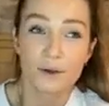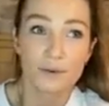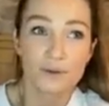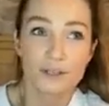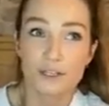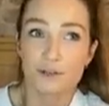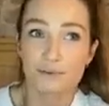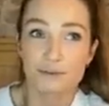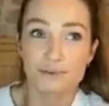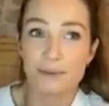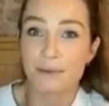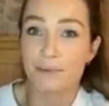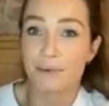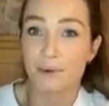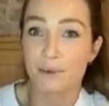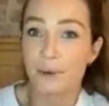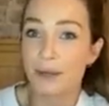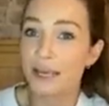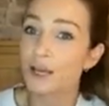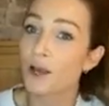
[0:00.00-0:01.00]
she was maybe a
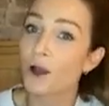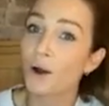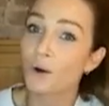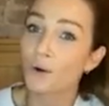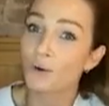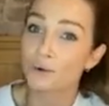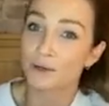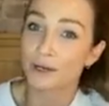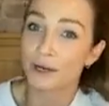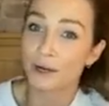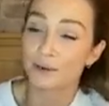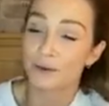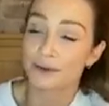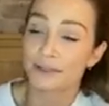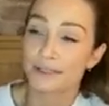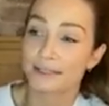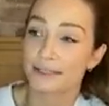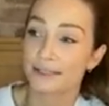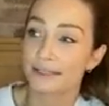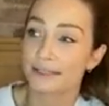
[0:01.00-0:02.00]
week old, and I
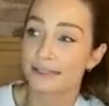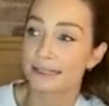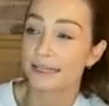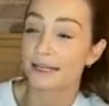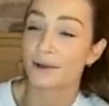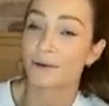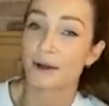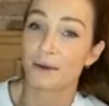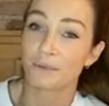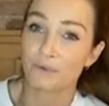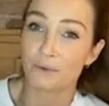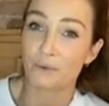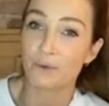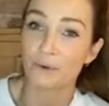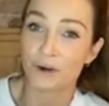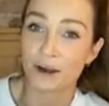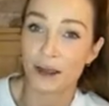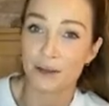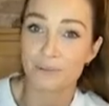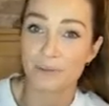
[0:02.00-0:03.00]
was, up for all
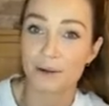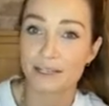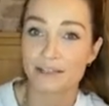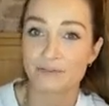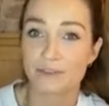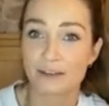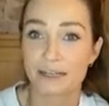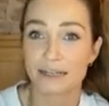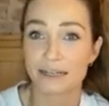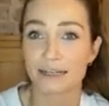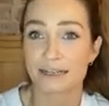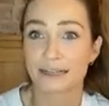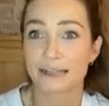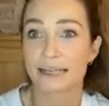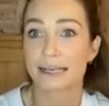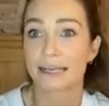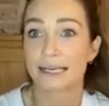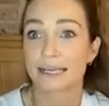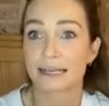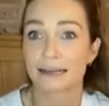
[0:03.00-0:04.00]
night breastfeeding,
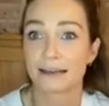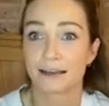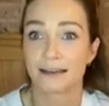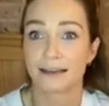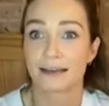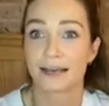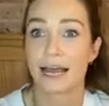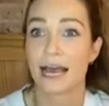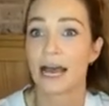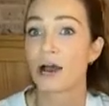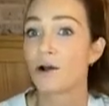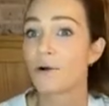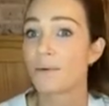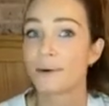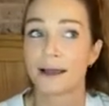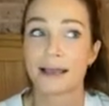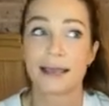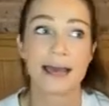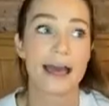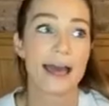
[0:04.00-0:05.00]
thinking, like, how am
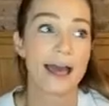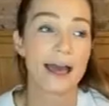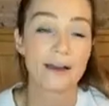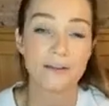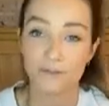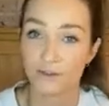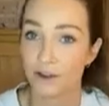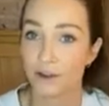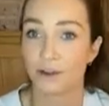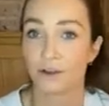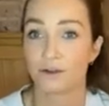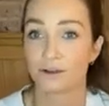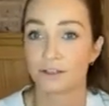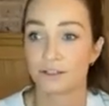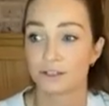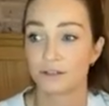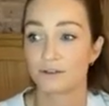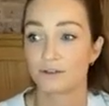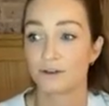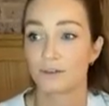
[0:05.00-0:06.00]
I ever going
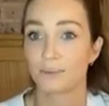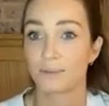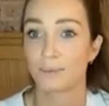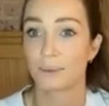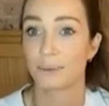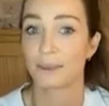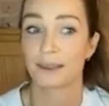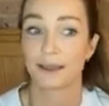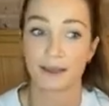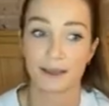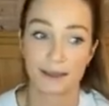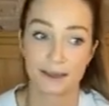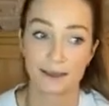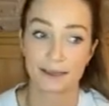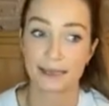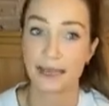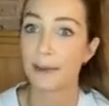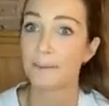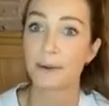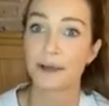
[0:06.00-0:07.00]
to
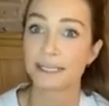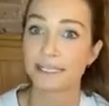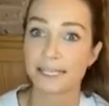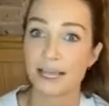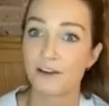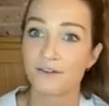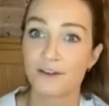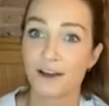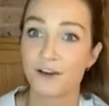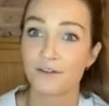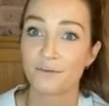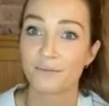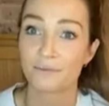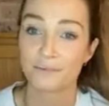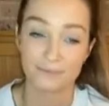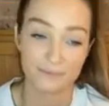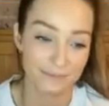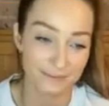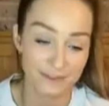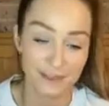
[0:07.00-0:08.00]
get myself out
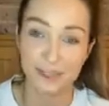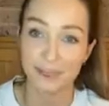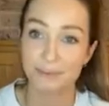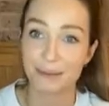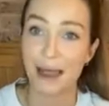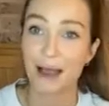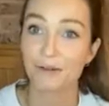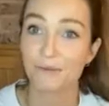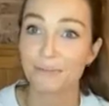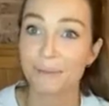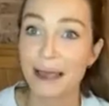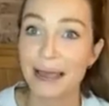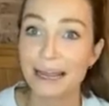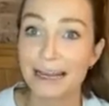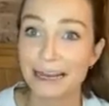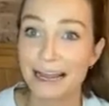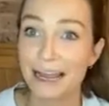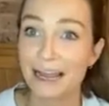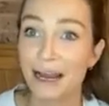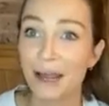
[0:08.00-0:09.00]
of
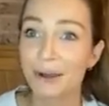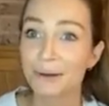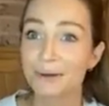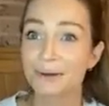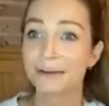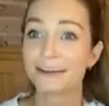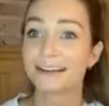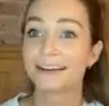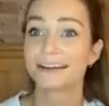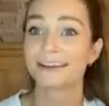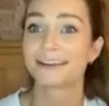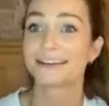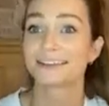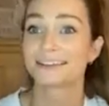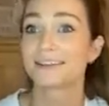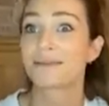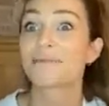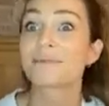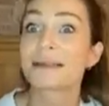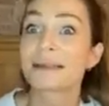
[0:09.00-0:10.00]
bed, let alone
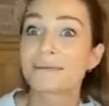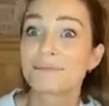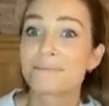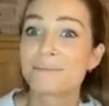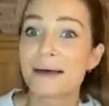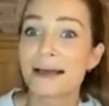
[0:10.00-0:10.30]
something